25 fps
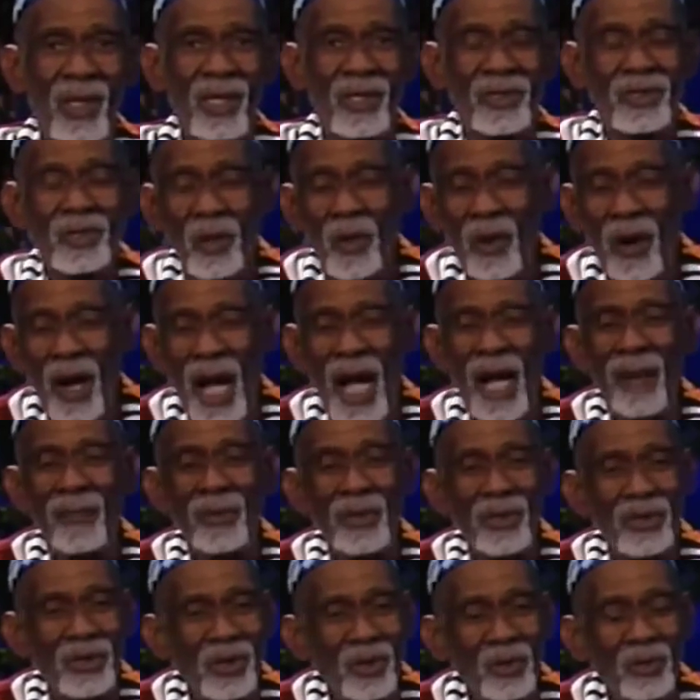So I'm
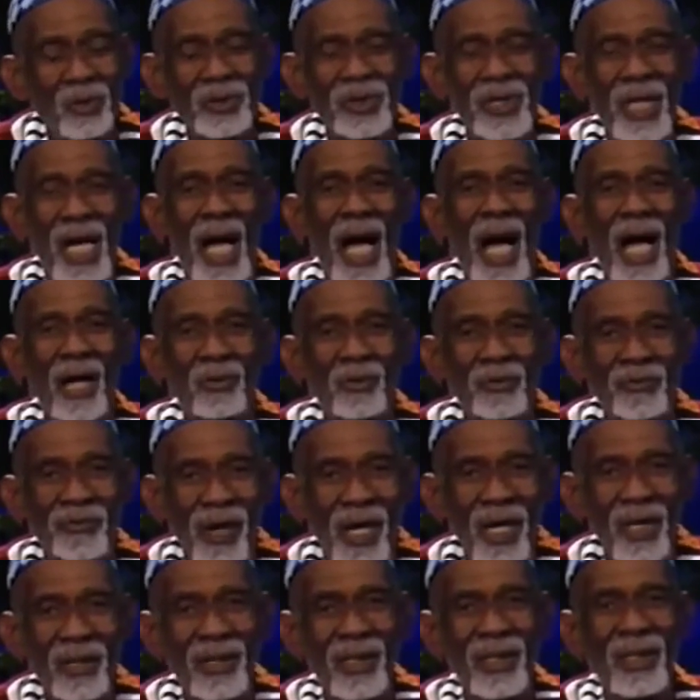going to use aloe
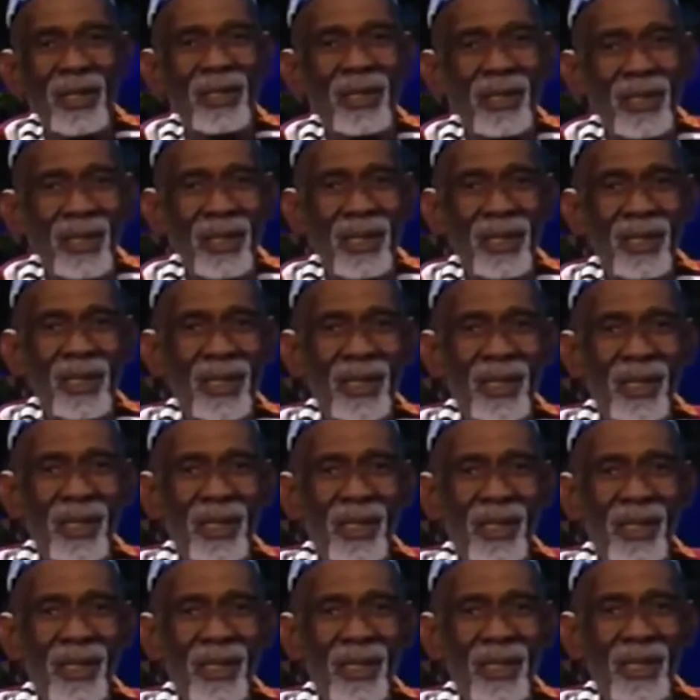vera
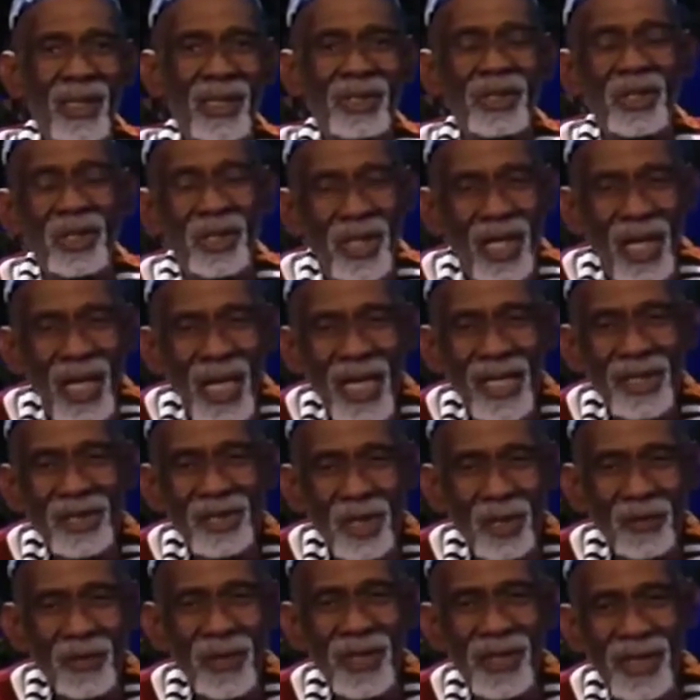to cleanse
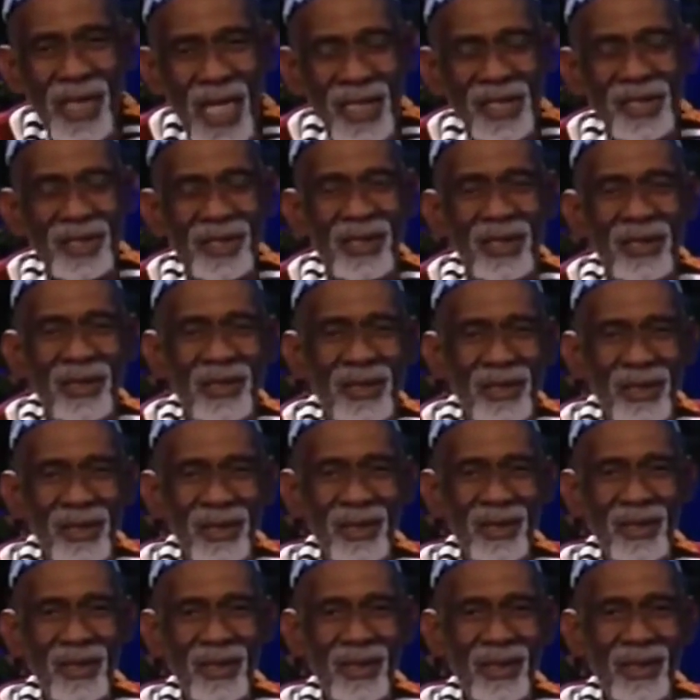your intestines.